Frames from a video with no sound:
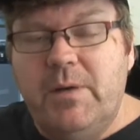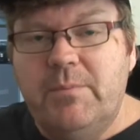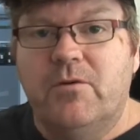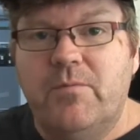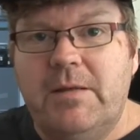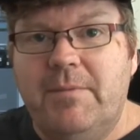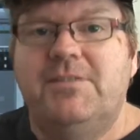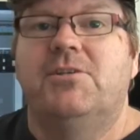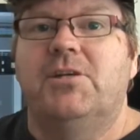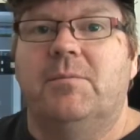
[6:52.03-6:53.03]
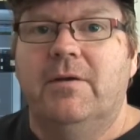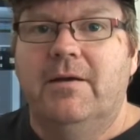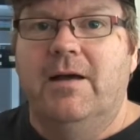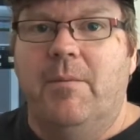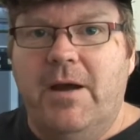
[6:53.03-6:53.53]
People have been messaging
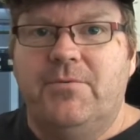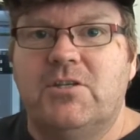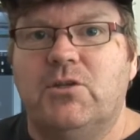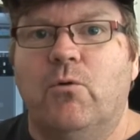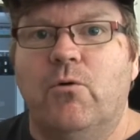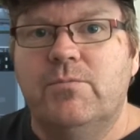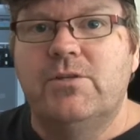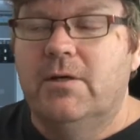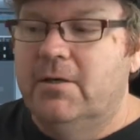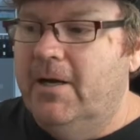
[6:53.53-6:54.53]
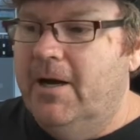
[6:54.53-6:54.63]
about the storms.